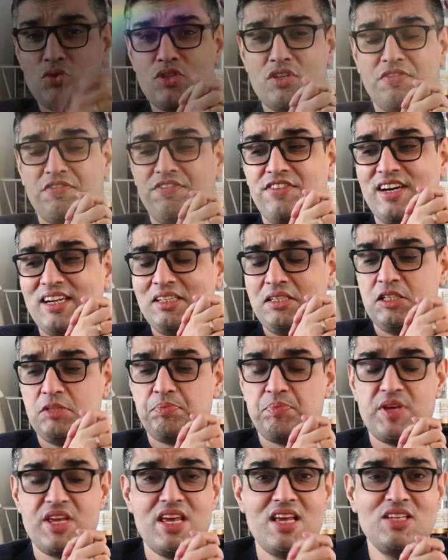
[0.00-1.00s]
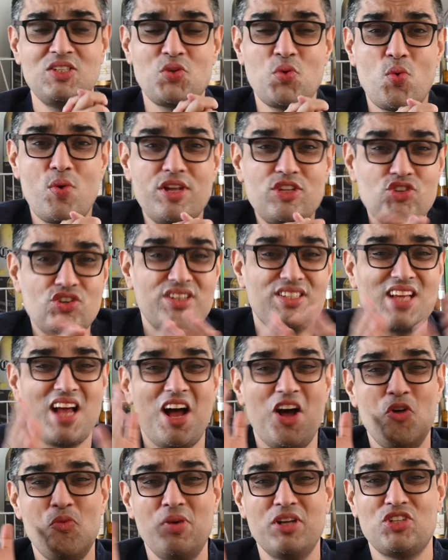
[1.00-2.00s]
to the final piece, which is
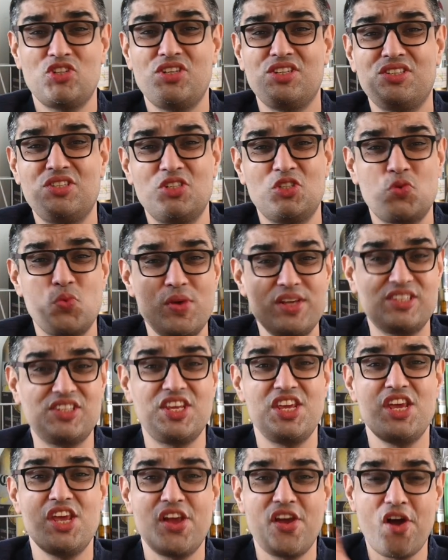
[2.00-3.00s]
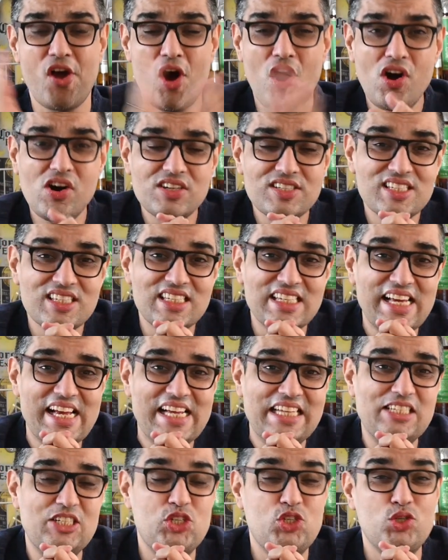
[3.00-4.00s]
how much does this whiskey cost,
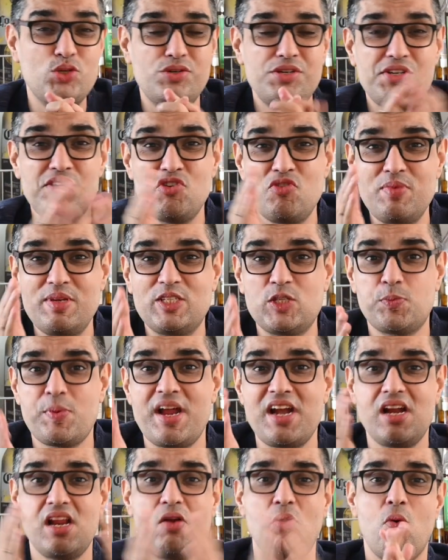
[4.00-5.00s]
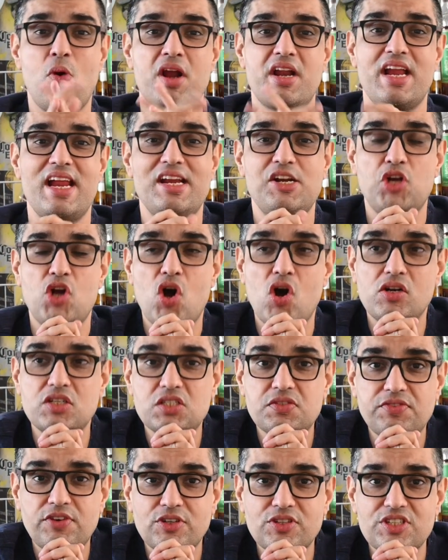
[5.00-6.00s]
and should you be spending what it
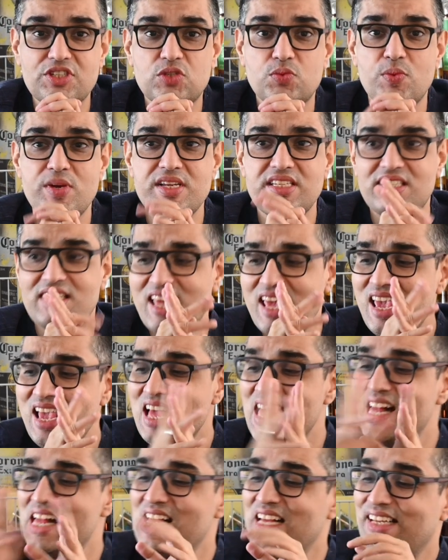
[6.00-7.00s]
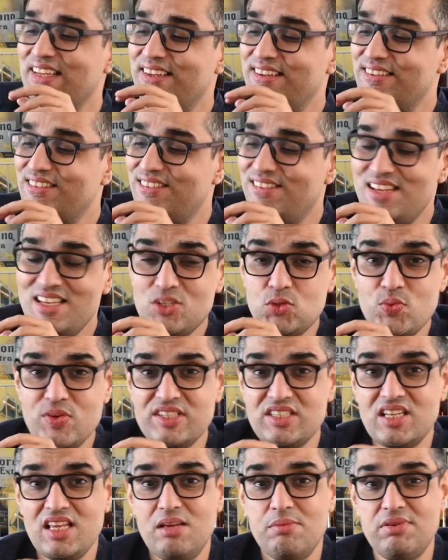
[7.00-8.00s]
costs for this whiskey? This
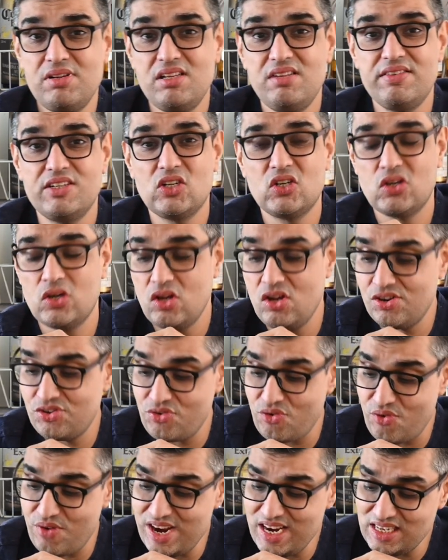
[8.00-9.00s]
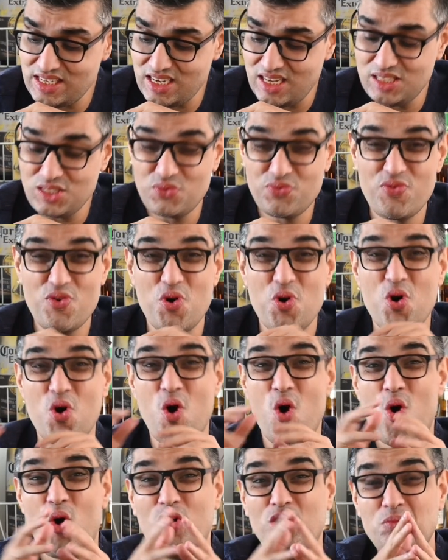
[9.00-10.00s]
whiskey, believe it or not, retails
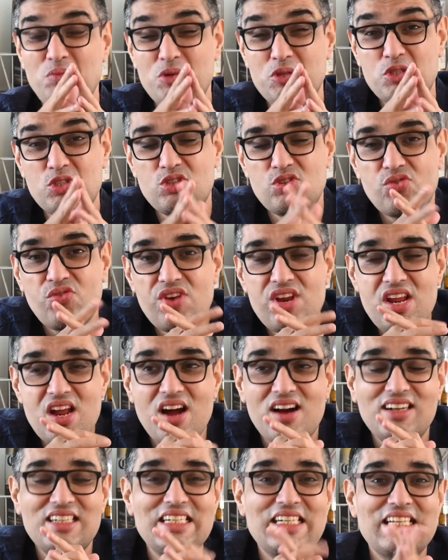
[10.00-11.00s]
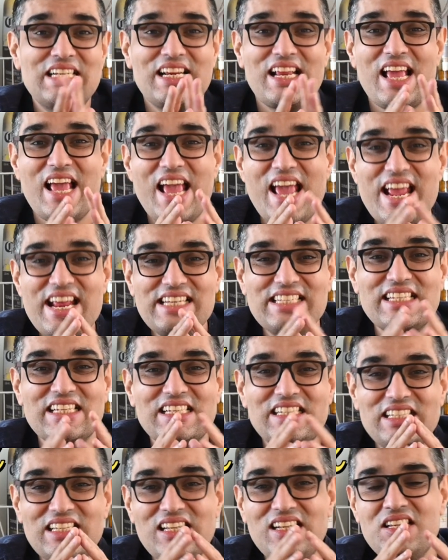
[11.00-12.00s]
for almost 308
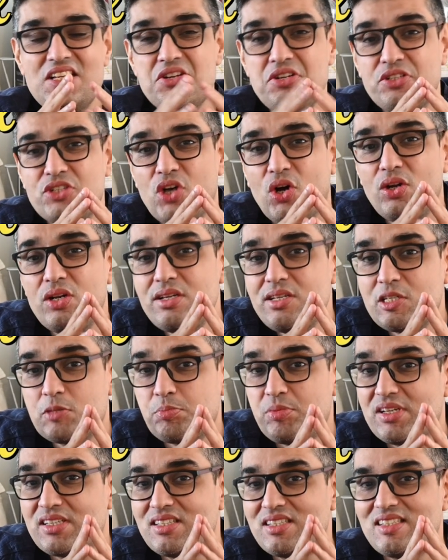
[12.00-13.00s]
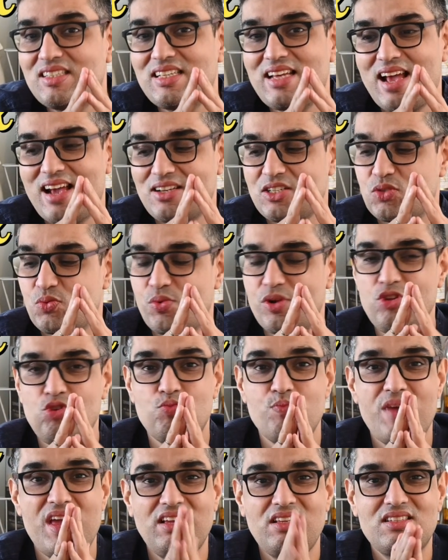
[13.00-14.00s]
Canadian dollars plus tax, which
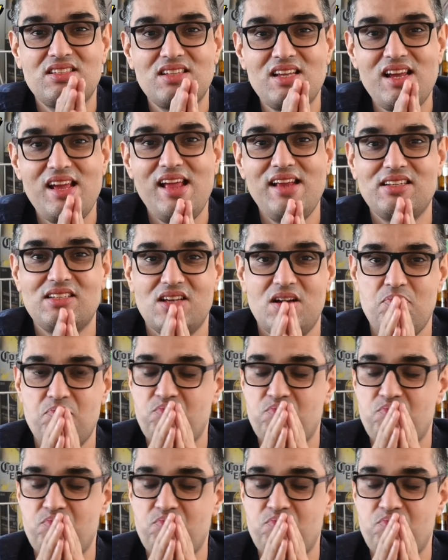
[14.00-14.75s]
makes it a